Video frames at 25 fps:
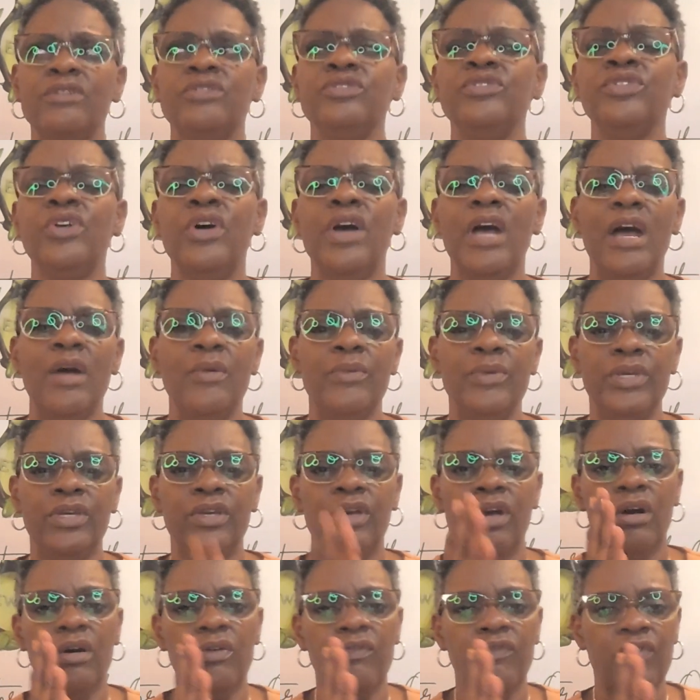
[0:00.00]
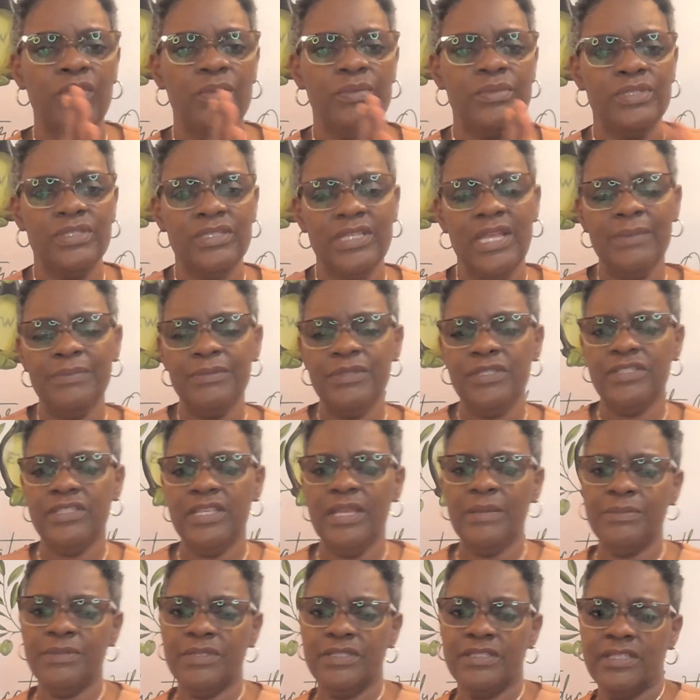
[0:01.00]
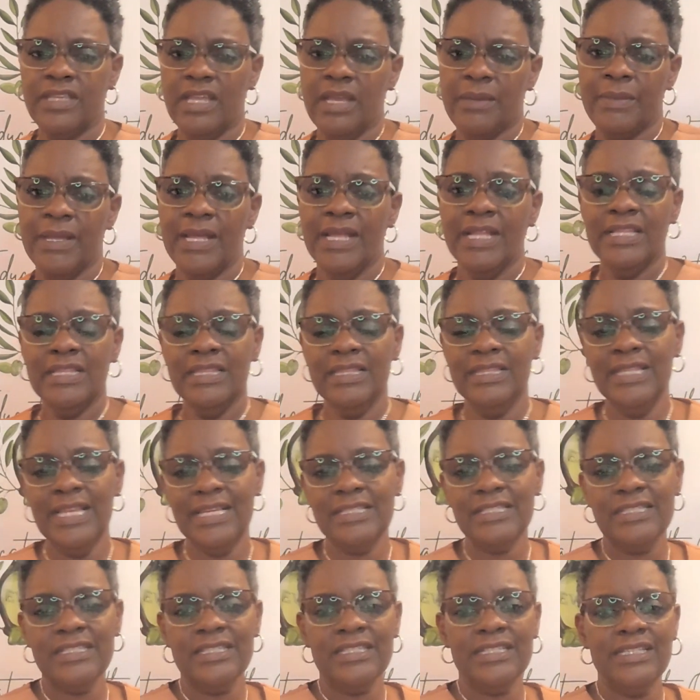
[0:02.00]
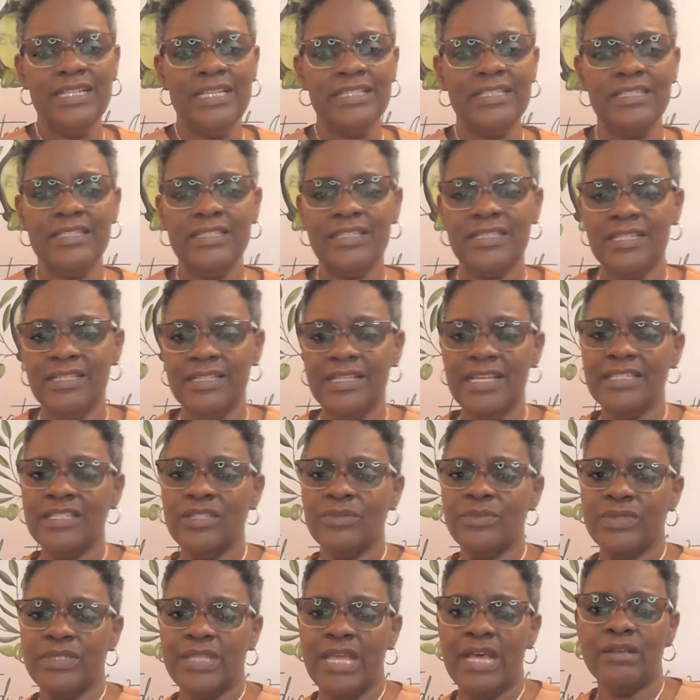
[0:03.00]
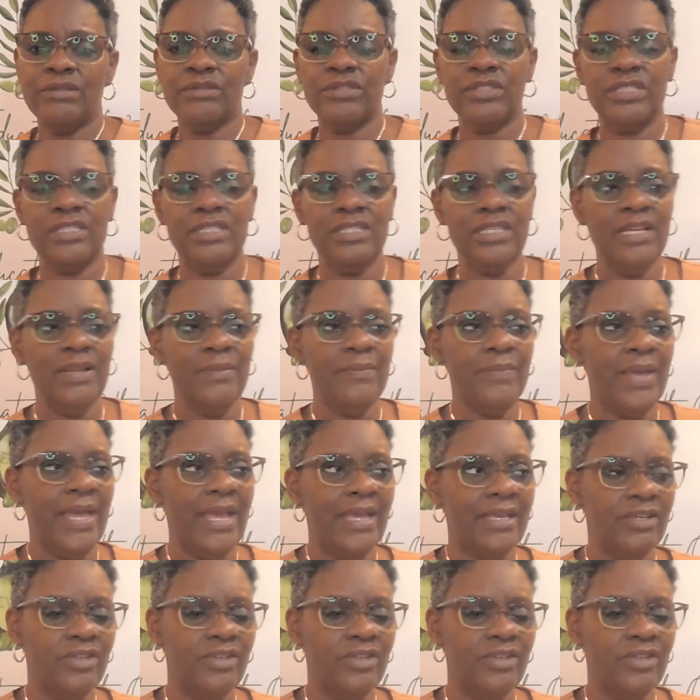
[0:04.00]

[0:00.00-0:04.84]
You know how we go from step to step to step, lesson to lesson to lesson without sitting back.